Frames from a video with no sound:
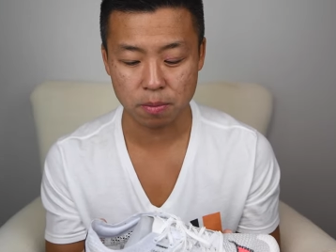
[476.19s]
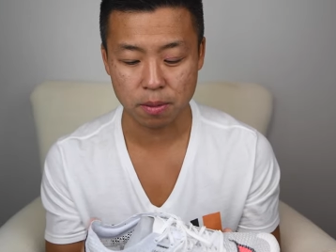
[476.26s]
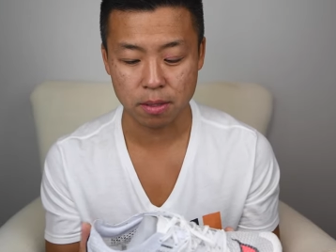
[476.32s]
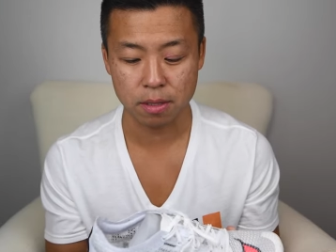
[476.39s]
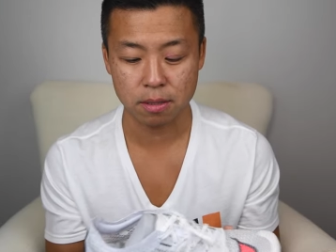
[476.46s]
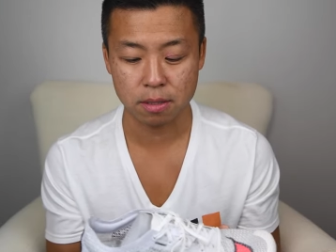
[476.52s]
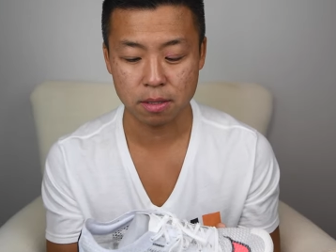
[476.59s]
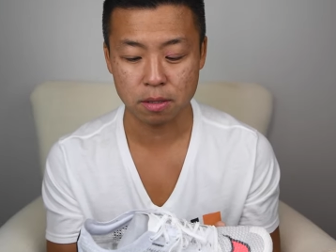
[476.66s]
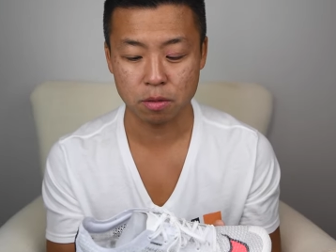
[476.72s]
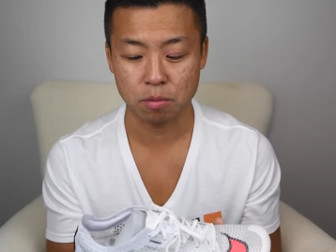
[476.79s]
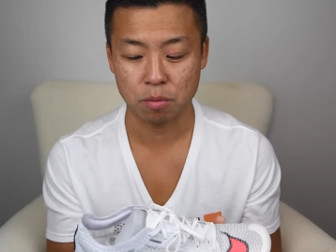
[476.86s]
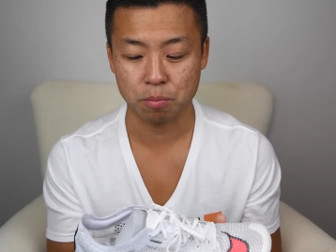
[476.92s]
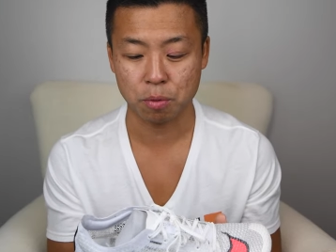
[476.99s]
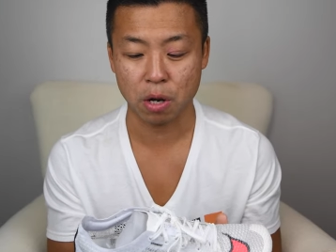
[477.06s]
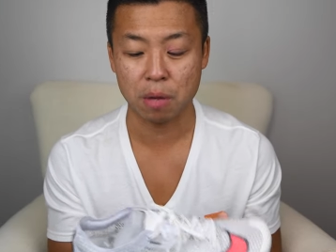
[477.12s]
but this is
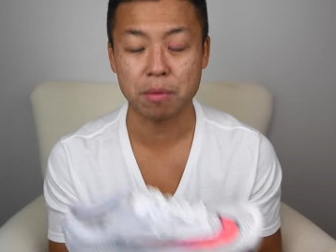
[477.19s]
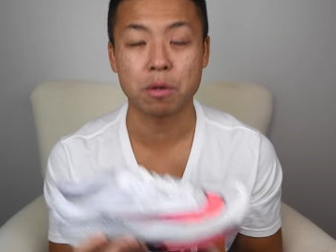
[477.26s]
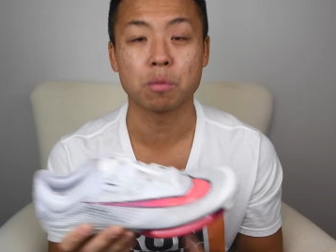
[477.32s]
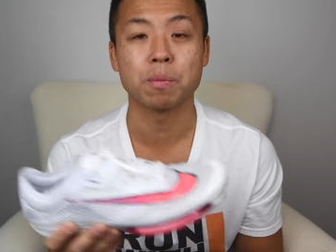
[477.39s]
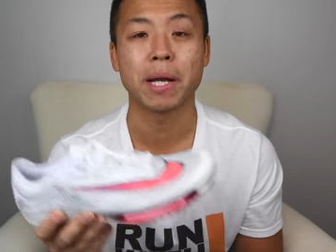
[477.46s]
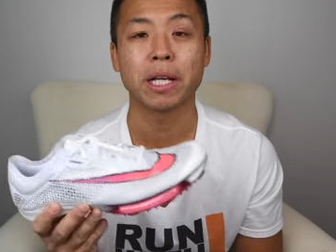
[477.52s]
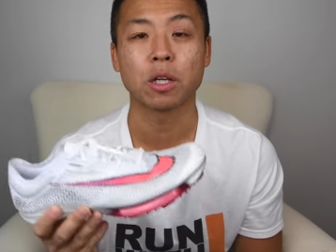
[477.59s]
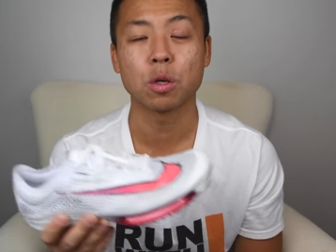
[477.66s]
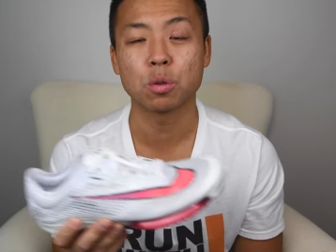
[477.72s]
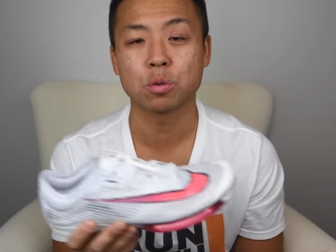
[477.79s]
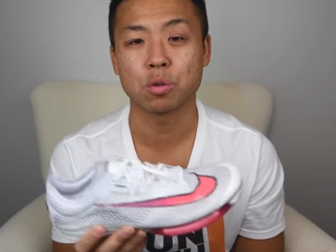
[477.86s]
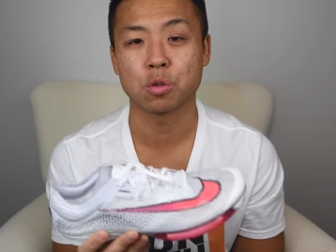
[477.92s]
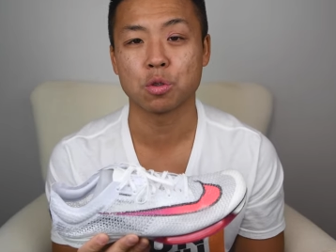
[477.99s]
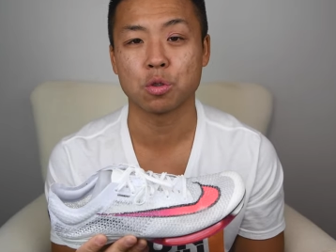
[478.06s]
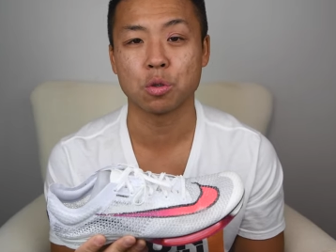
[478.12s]
probably my
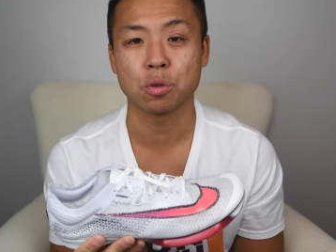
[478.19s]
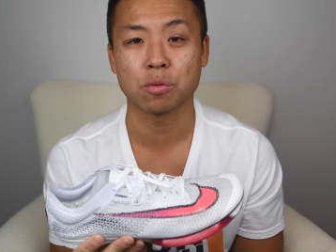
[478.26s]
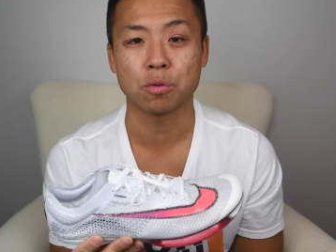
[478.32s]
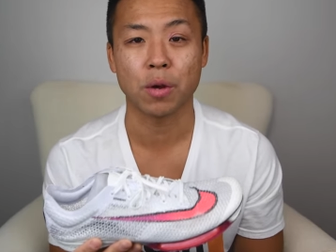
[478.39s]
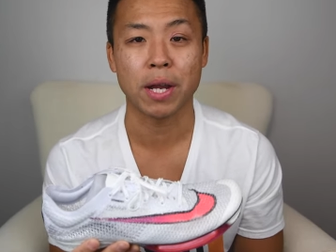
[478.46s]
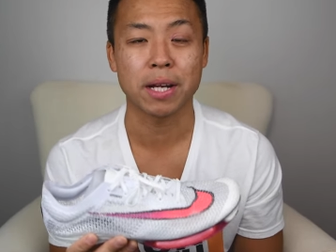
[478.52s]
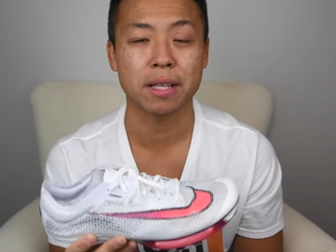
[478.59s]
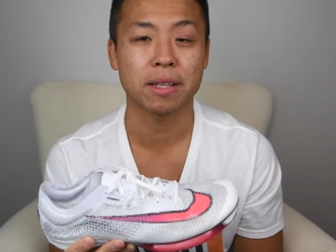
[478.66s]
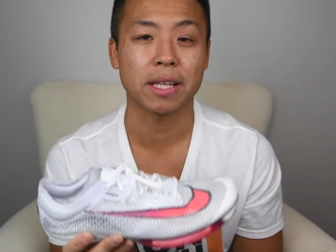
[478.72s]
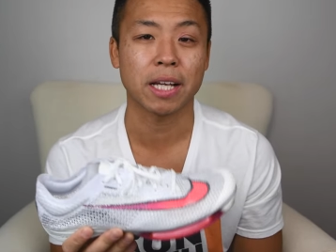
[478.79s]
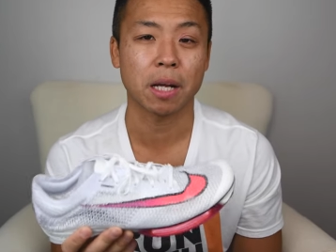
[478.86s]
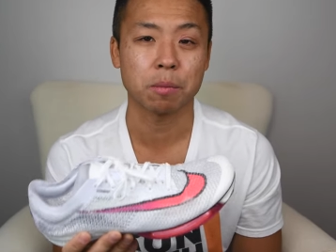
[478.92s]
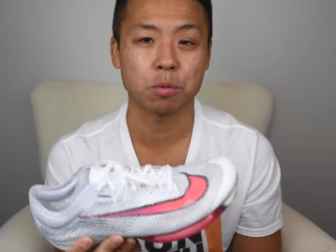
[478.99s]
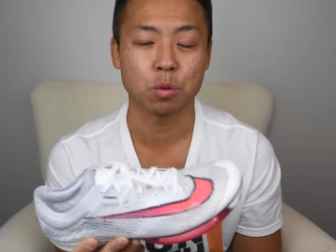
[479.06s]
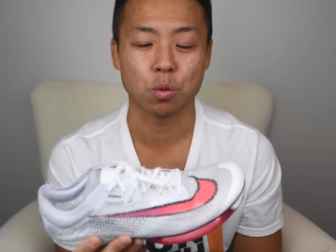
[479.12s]
go-to shoe for
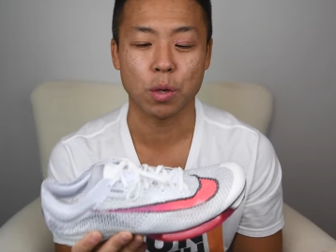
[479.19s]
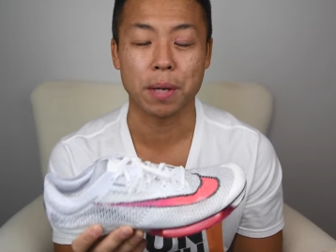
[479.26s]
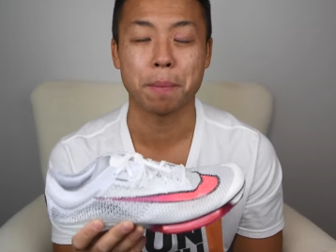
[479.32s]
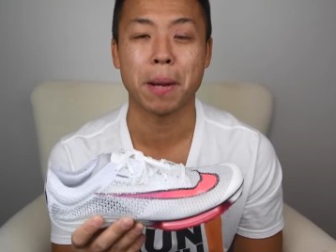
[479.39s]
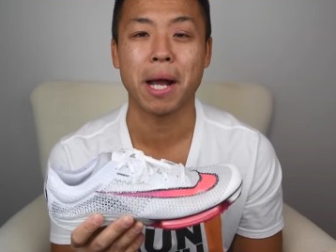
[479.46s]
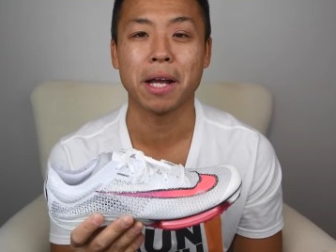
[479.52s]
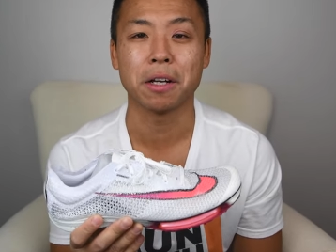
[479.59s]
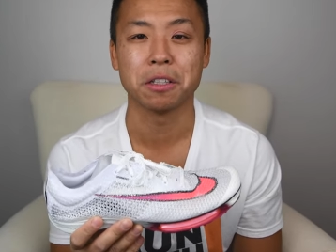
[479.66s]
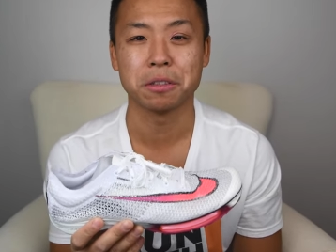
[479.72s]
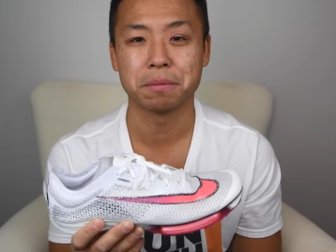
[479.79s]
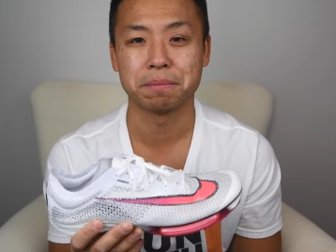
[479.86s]
anything up to a mile.